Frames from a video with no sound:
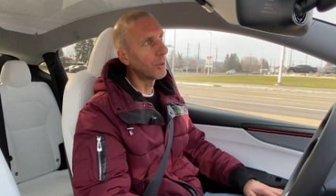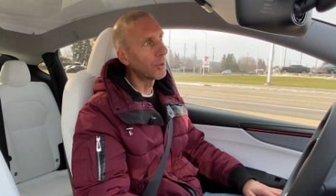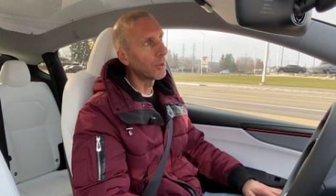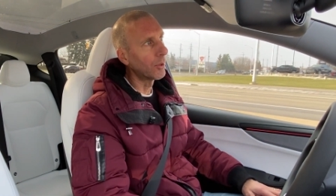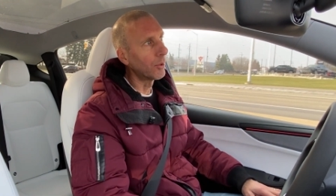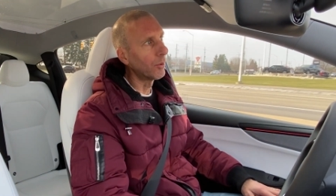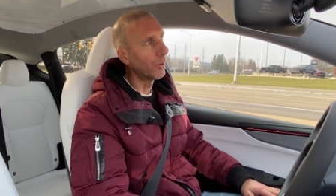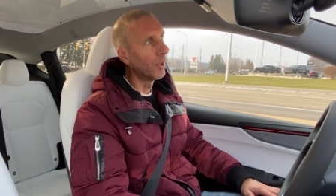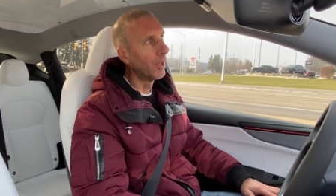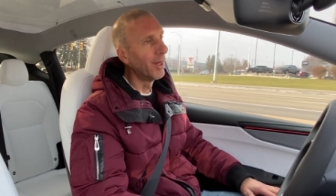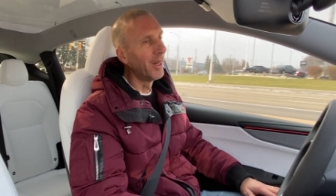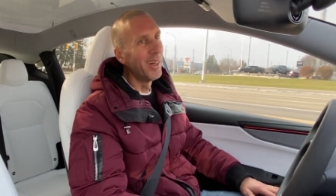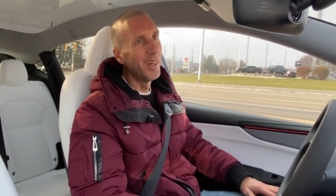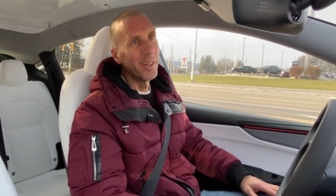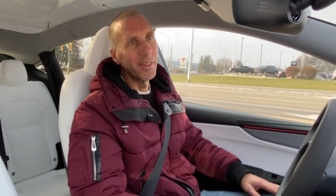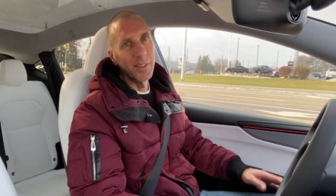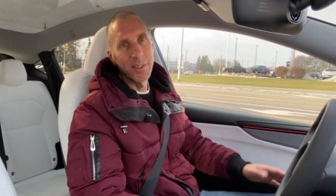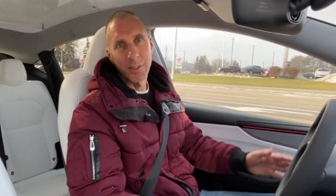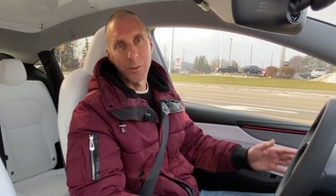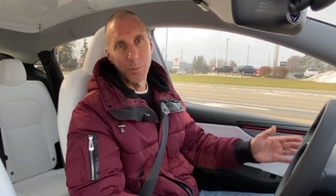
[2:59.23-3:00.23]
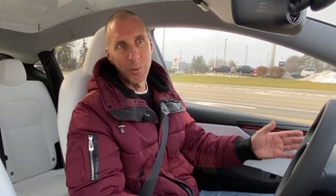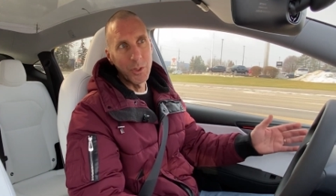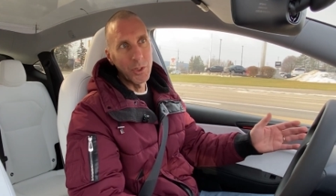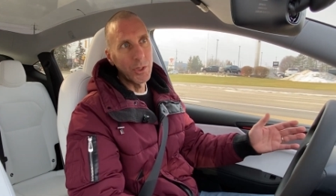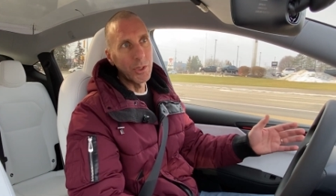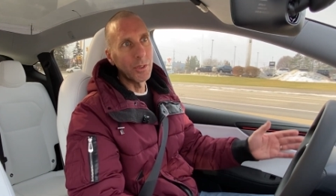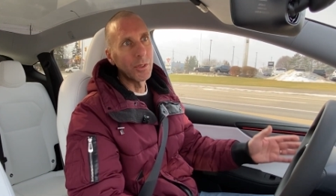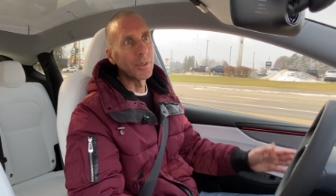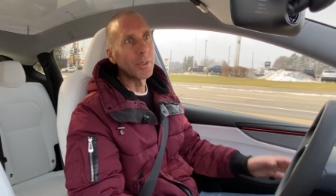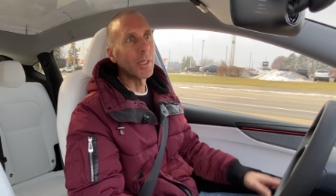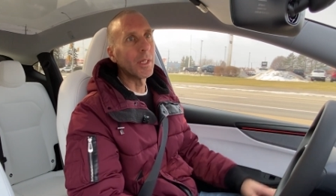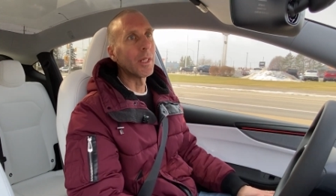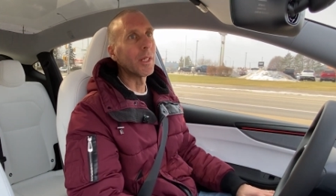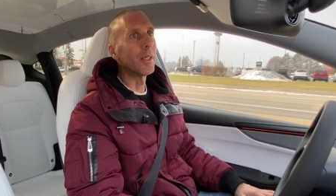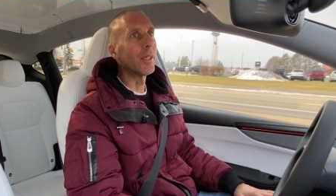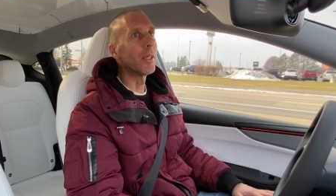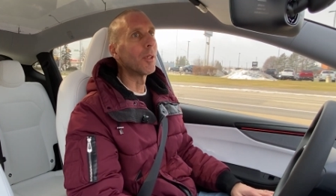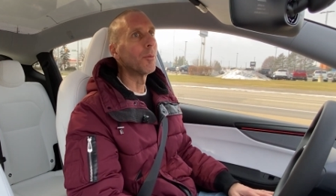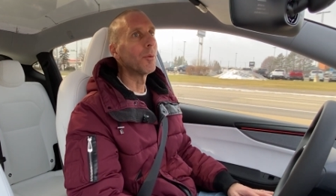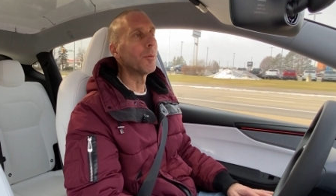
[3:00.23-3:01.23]
So this windshield's getting a
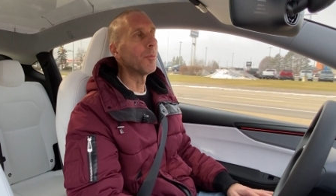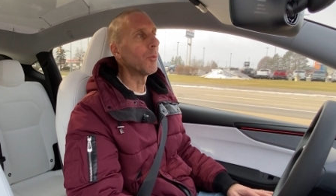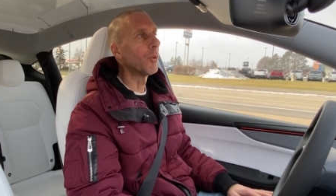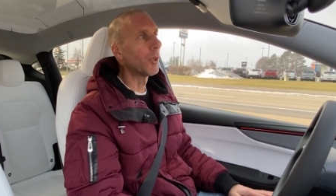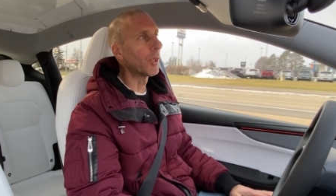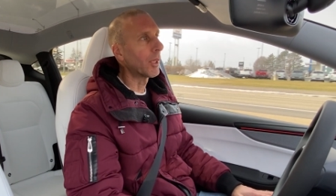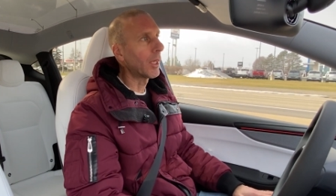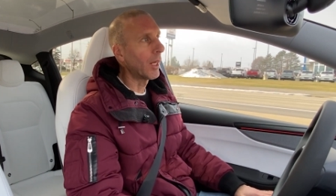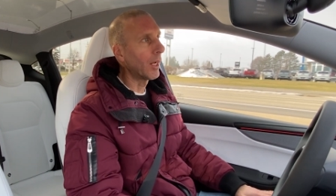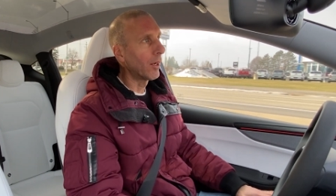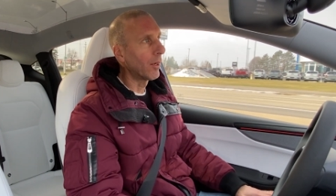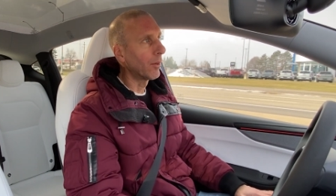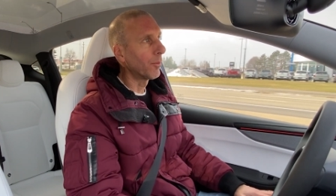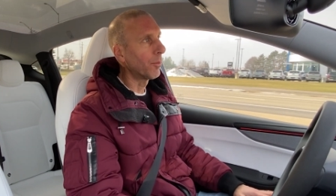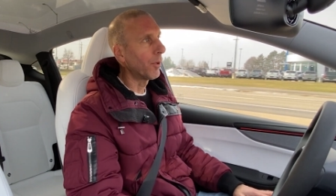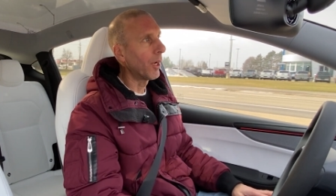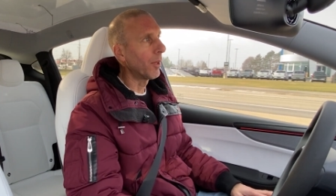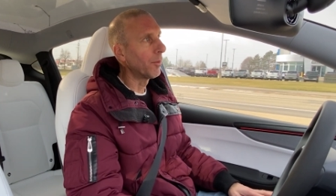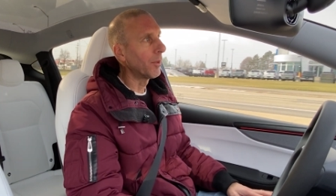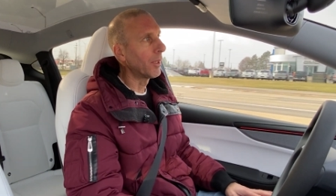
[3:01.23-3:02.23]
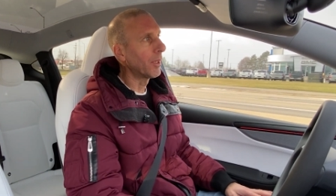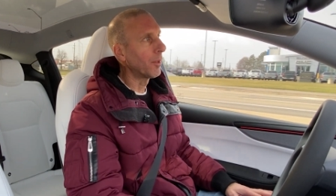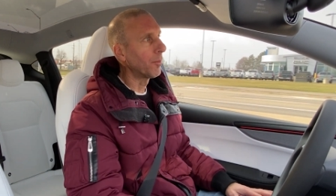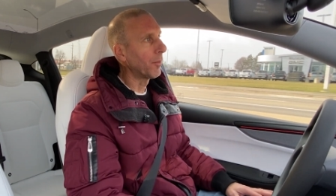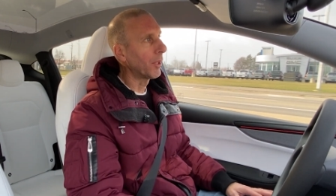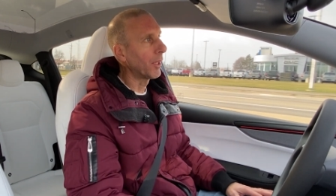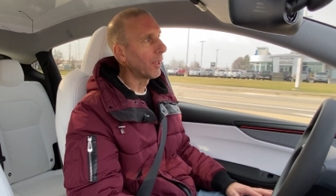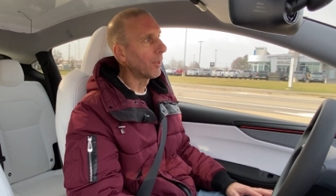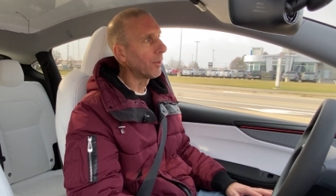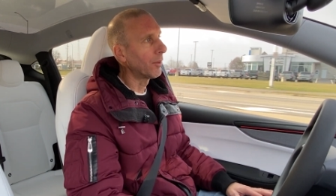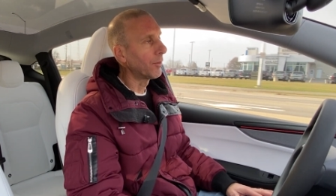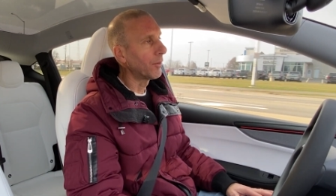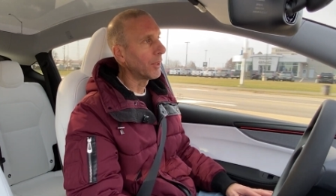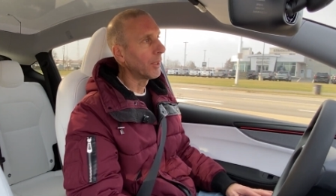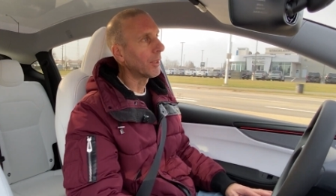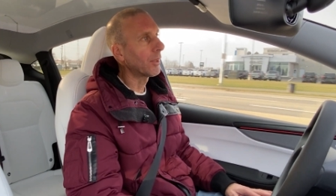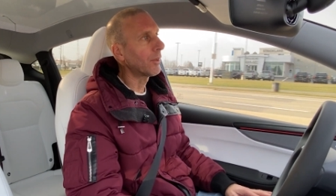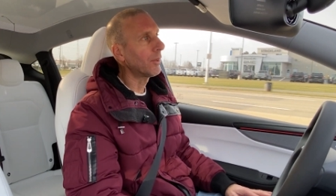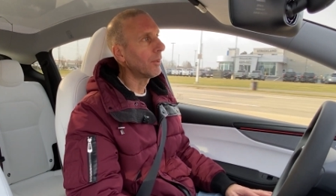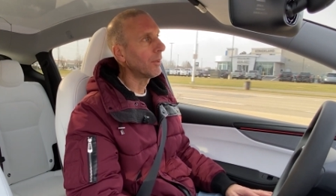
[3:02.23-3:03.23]
little bit more care probably than my other
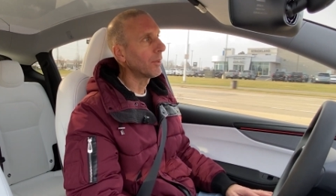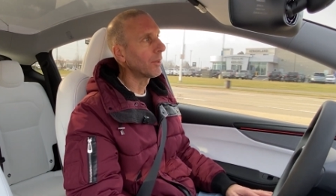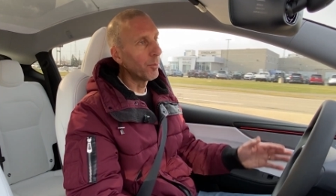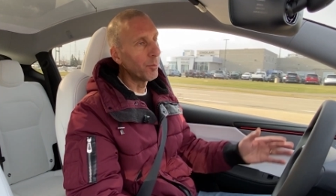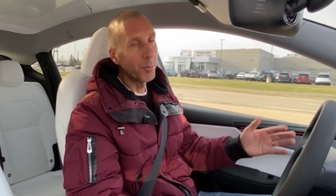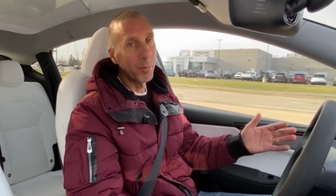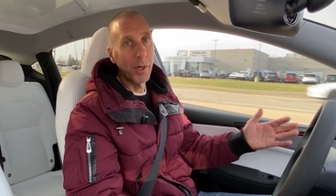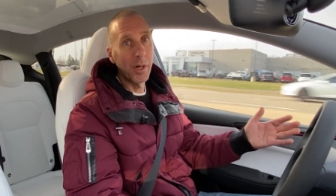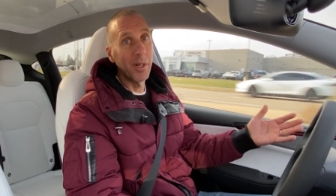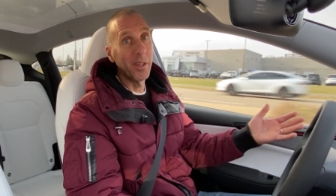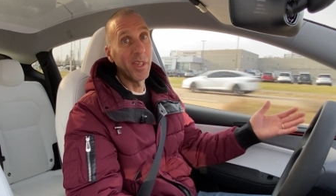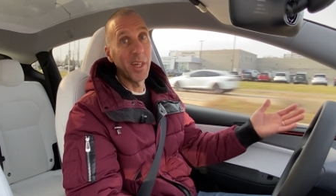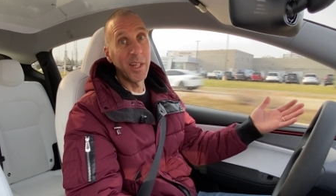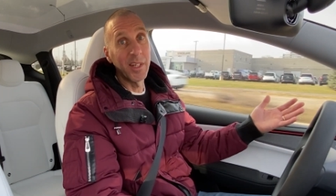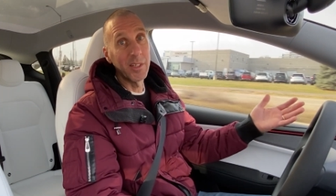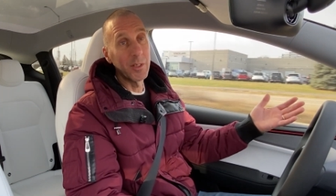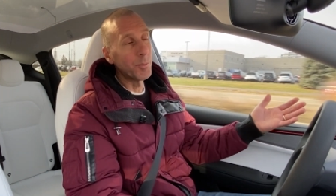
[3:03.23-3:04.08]
vehicles. Part of that is